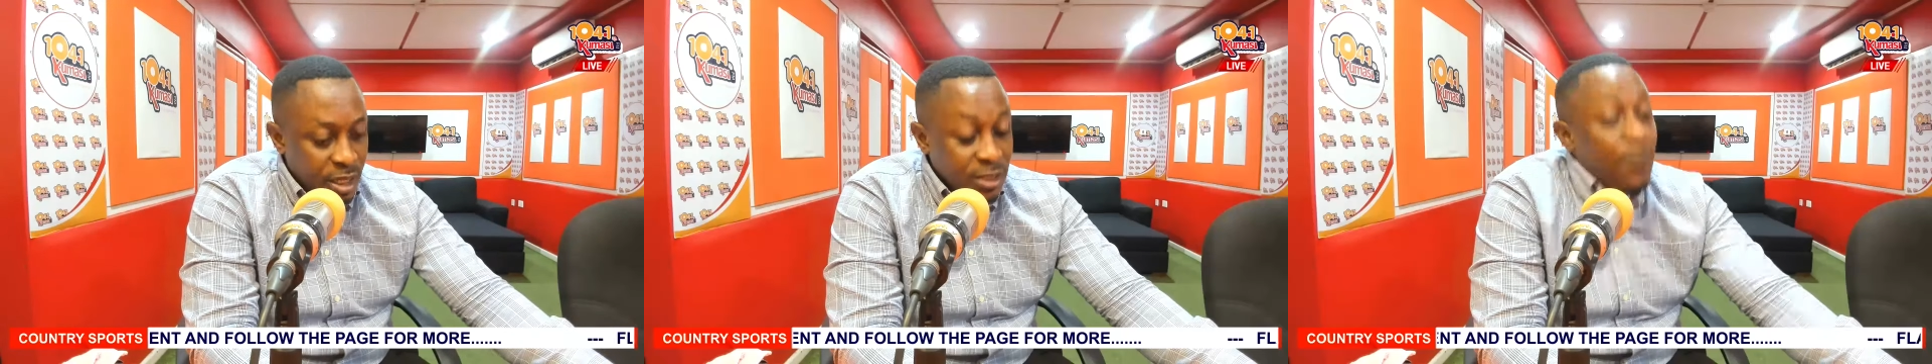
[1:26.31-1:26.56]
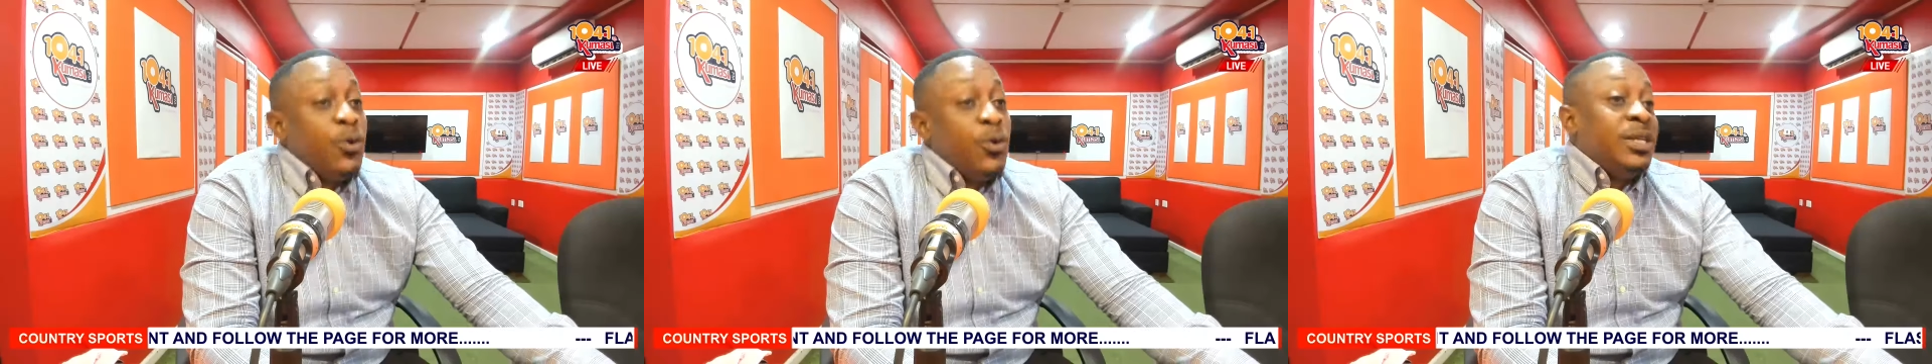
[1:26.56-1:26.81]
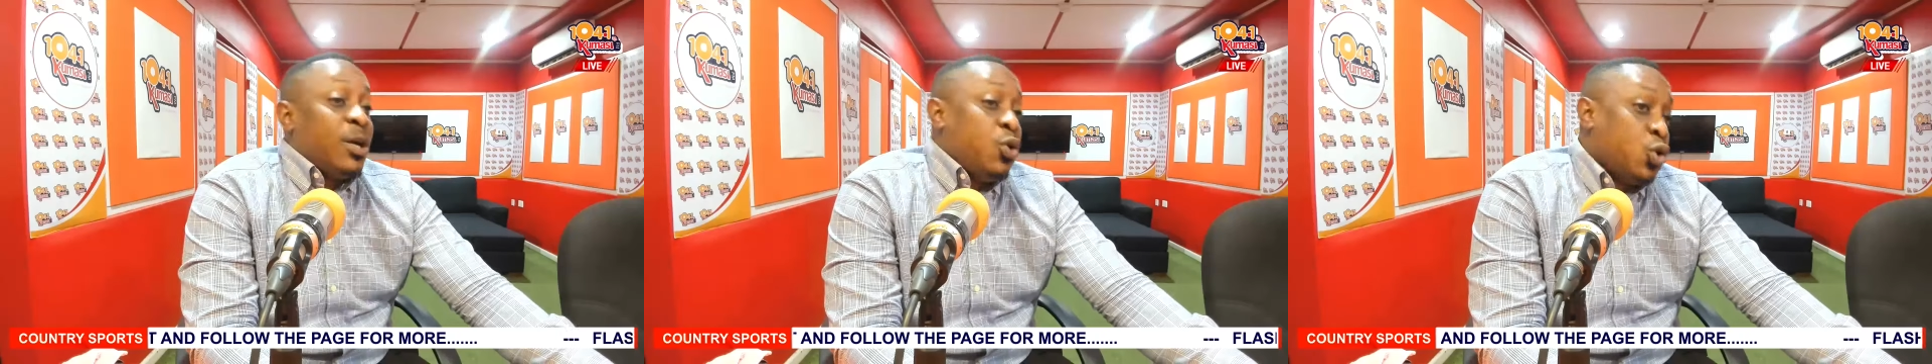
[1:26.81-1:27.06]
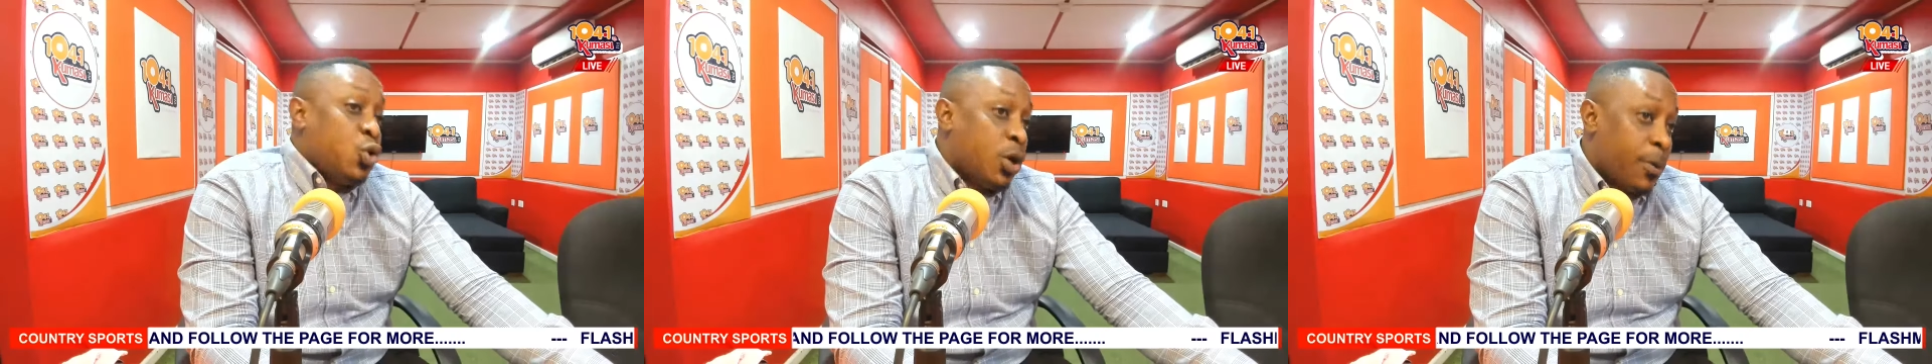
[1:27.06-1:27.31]
Simple. He's a
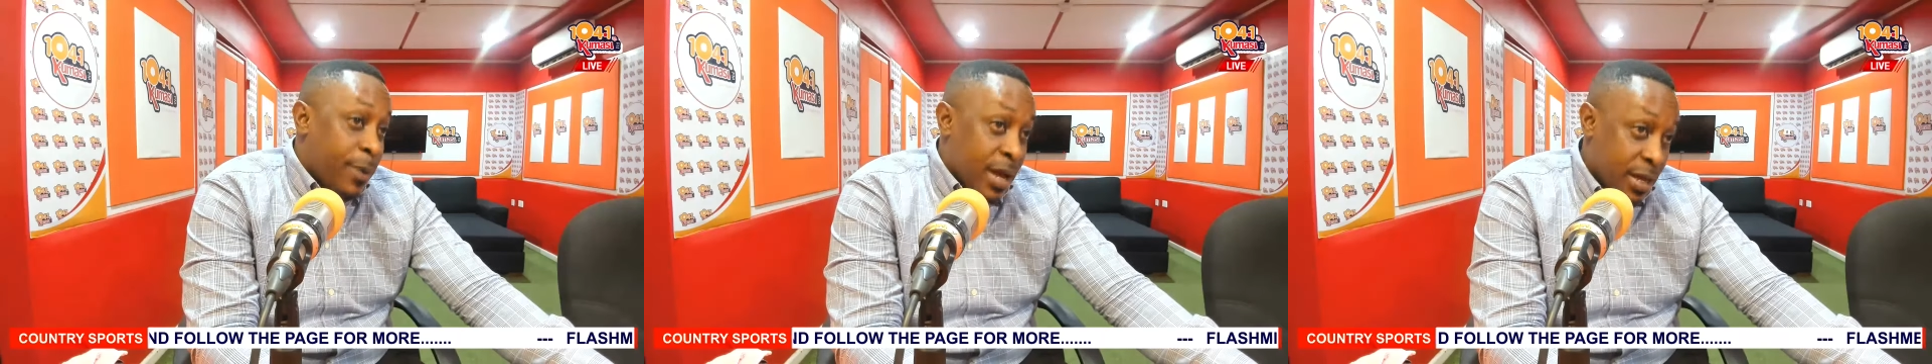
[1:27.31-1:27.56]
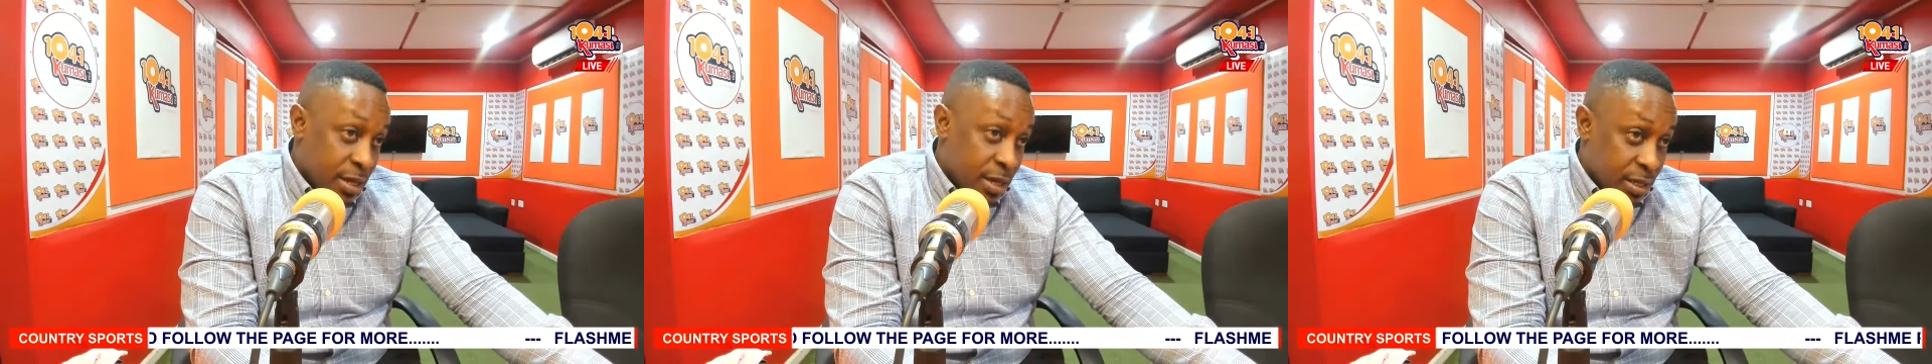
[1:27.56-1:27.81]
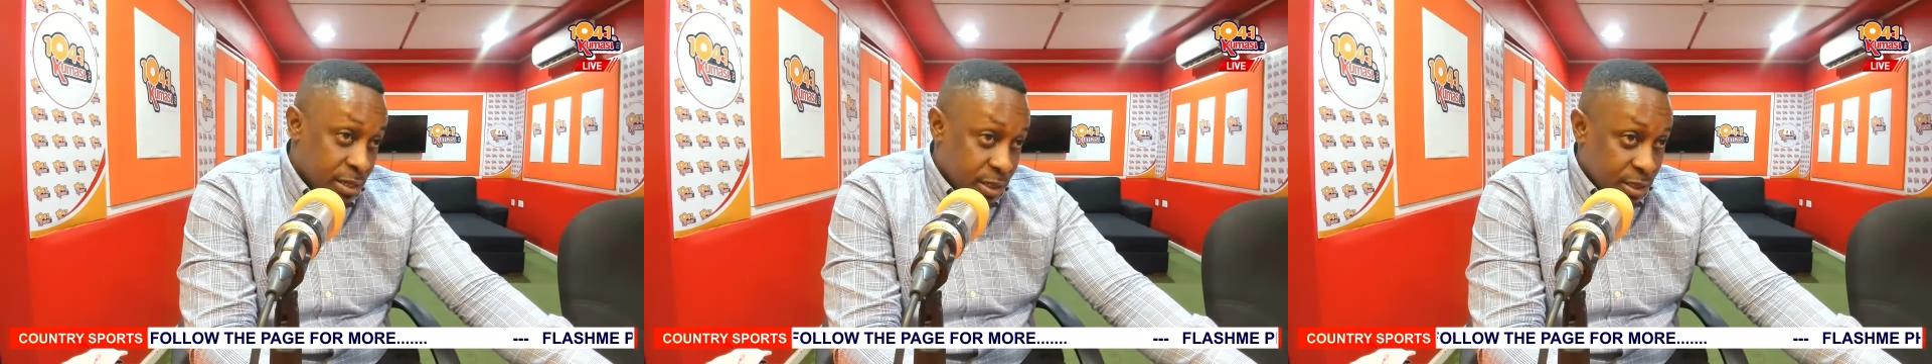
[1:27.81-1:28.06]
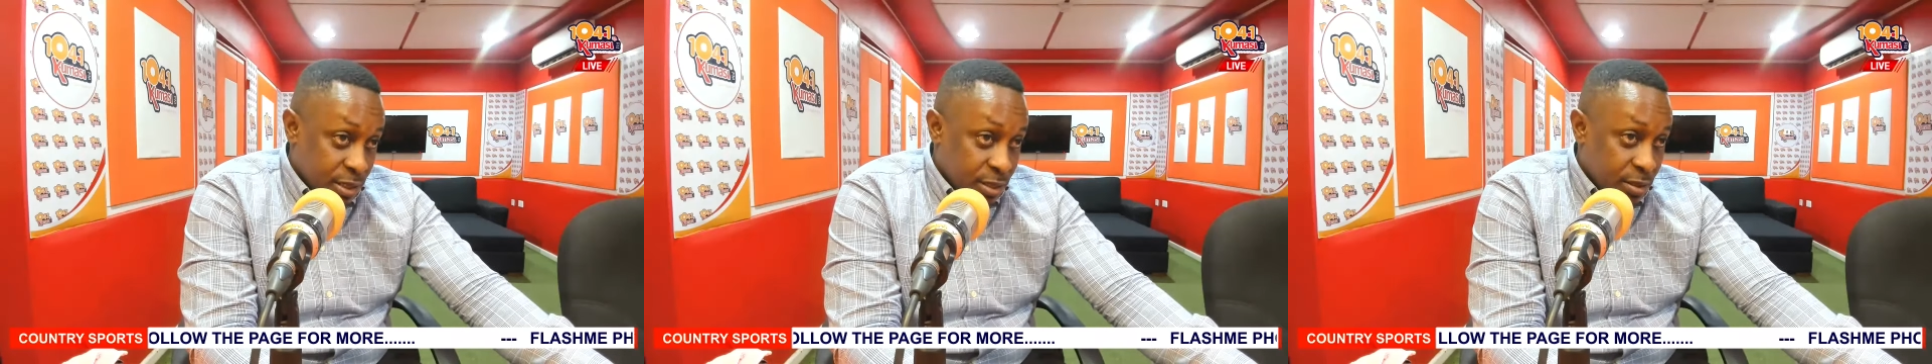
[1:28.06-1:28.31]
good goalkeeper.
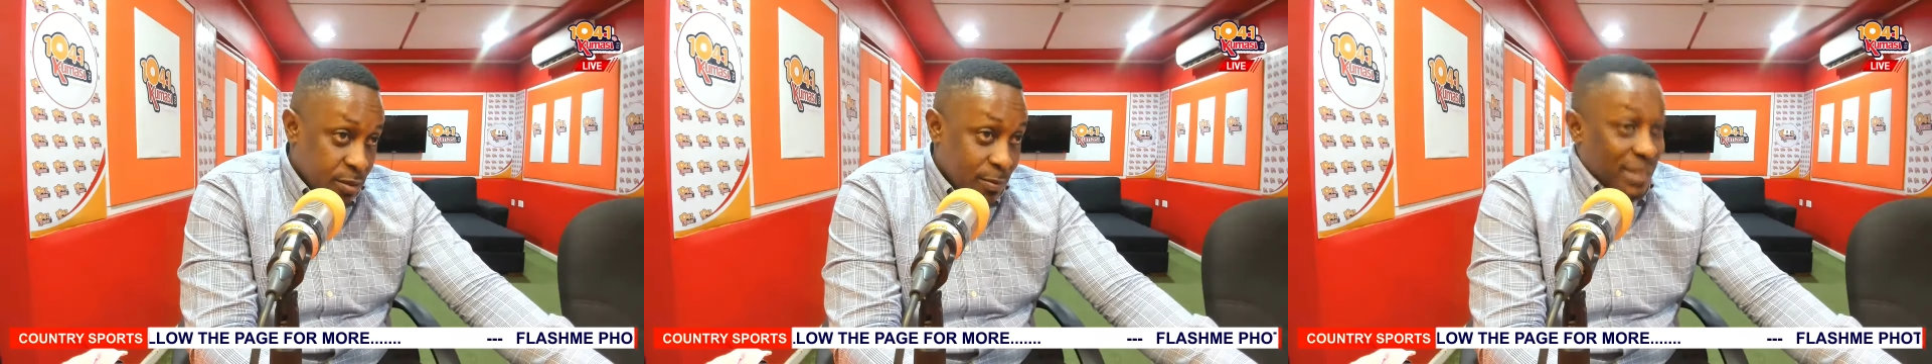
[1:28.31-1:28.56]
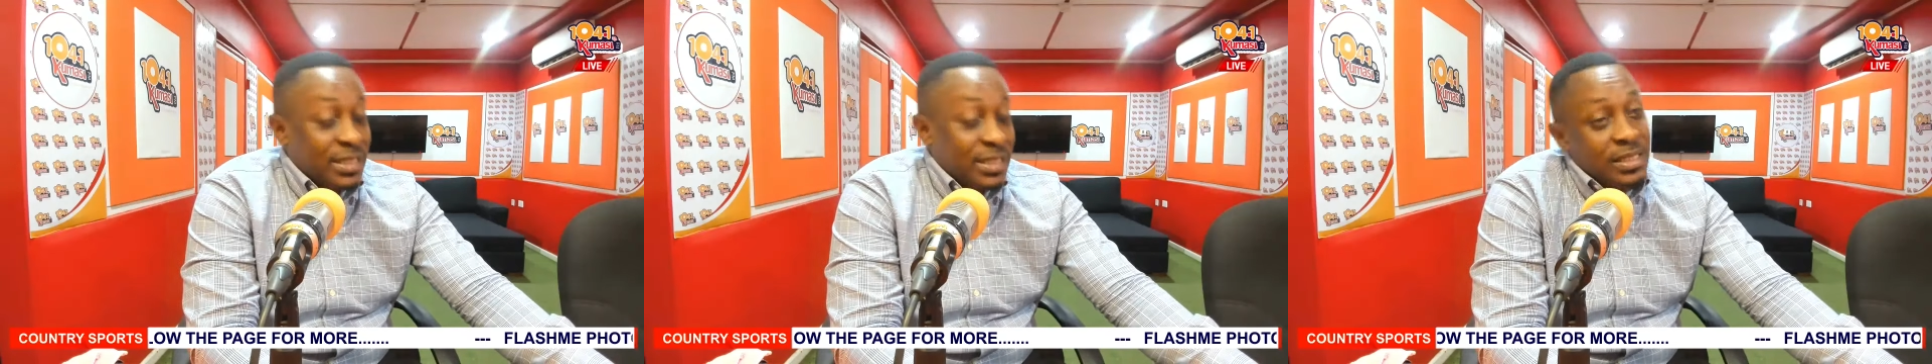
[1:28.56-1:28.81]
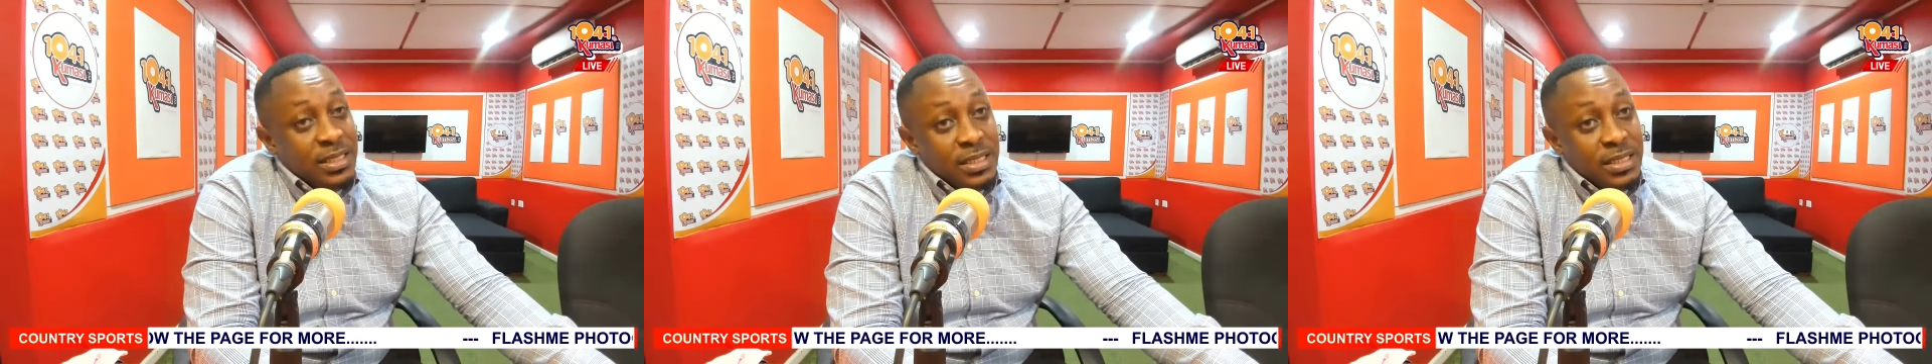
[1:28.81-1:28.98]
But